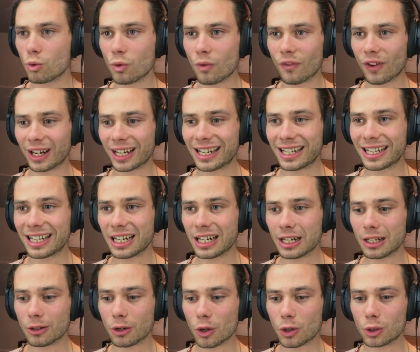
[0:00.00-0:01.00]
Ooh, if I can get
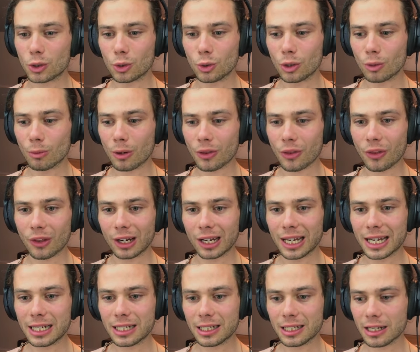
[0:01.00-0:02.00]
it sooner rather than
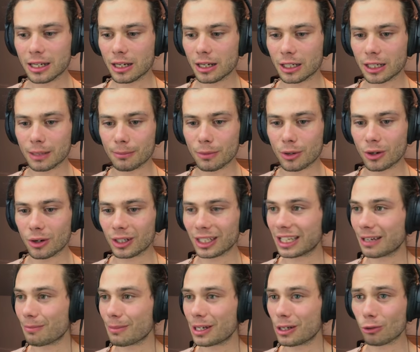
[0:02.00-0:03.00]
later. Come on,
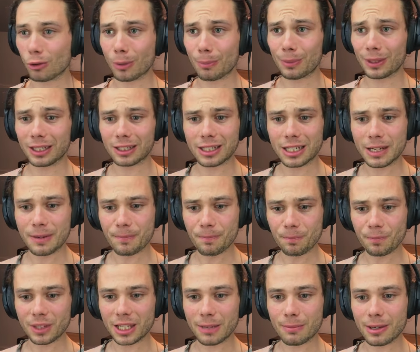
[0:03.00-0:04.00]
give me your ability.
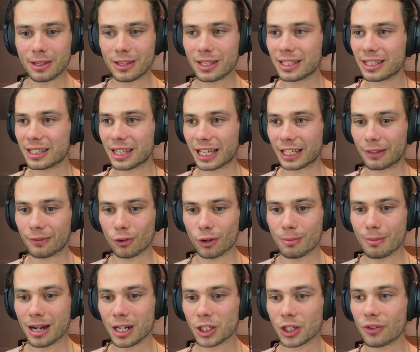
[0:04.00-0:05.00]
Give me this, thank you very
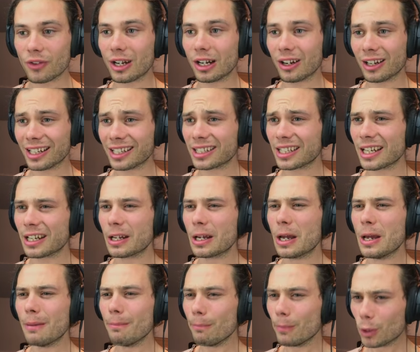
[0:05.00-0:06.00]
much. And then, like I said,
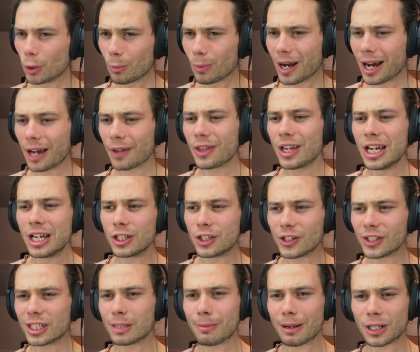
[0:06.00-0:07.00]
middle path,
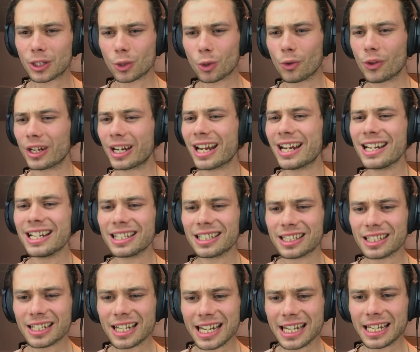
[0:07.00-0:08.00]
just to make sure that any
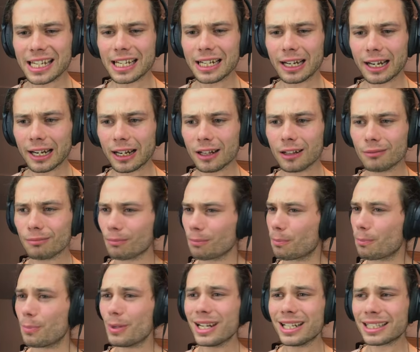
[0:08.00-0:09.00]
sneaky little
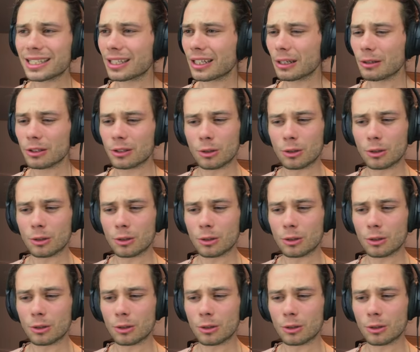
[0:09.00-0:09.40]
bits that